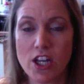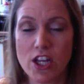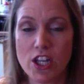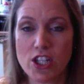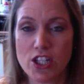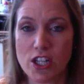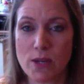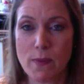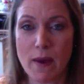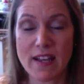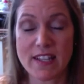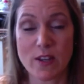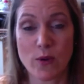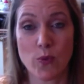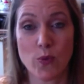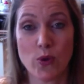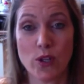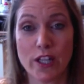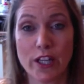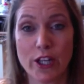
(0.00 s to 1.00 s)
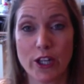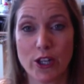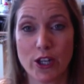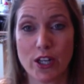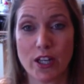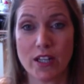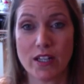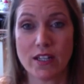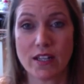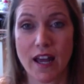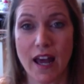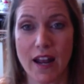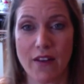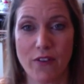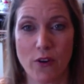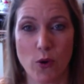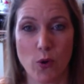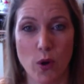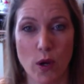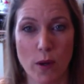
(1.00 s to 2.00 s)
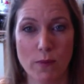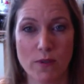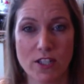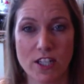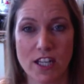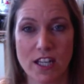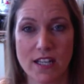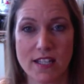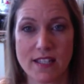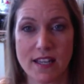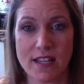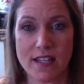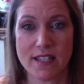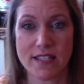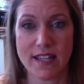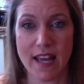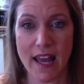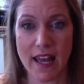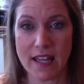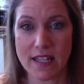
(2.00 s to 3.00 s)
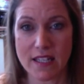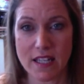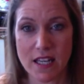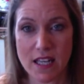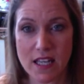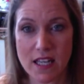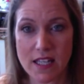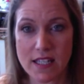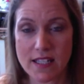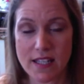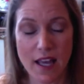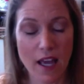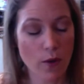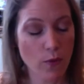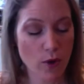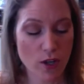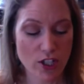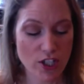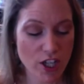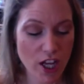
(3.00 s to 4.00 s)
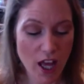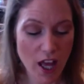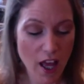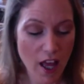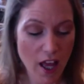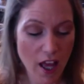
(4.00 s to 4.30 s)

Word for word: She makes a really good kind of a cream cheese and date sandwich.